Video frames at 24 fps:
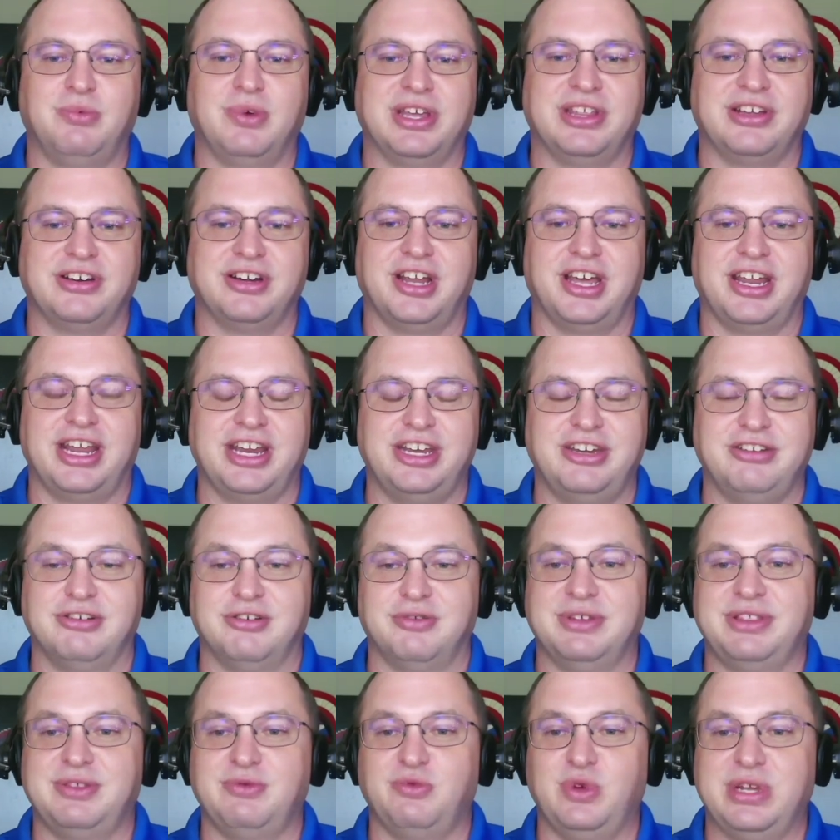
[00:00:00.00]
whether or not I do it
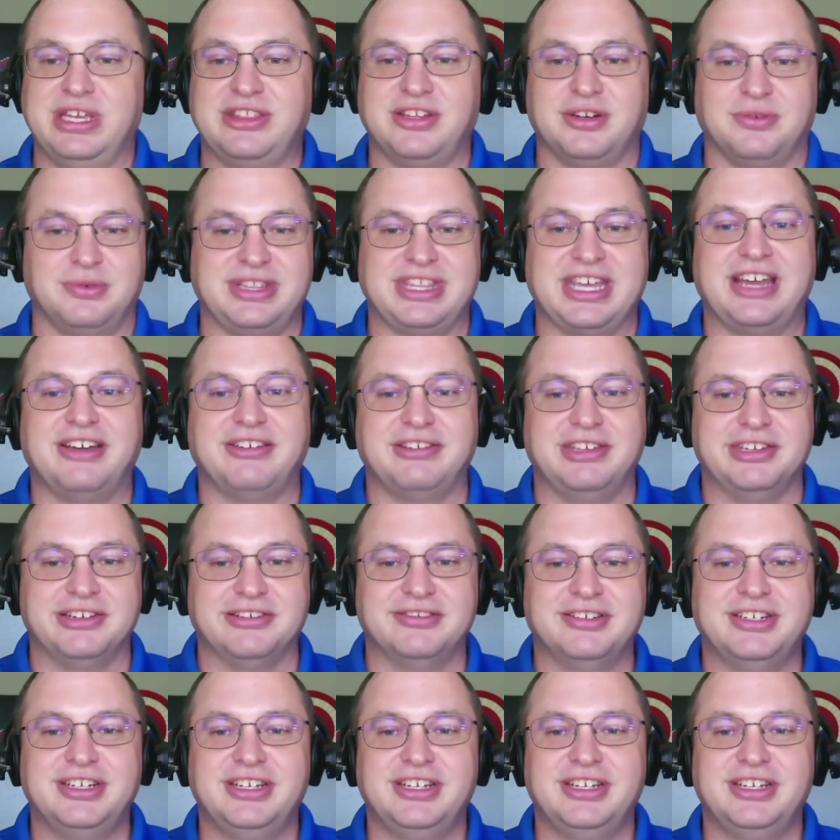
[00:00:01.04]
with, with or without you.